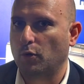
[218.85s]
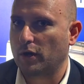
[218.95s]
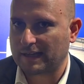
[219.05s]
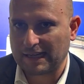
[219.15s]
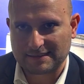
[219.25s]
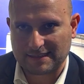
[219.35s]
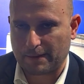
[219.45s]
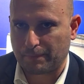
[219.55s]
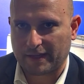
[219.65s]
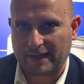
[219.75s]
oil gas
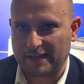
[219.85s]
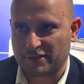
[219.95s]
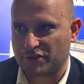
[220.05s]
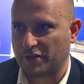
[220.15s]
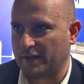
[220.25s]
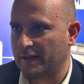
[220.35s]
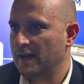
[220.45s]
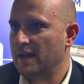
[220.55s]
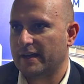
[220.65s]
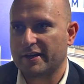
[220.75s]

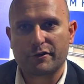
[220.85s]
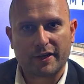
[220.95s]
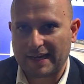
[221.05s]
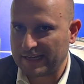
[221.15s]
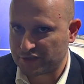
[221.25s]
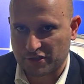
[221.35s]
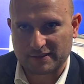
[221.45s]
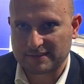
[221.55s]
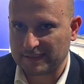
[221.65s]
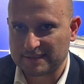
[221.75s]
application,
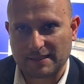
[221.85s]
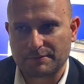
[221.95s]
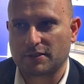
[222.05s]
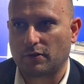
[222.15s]
irrigation systems.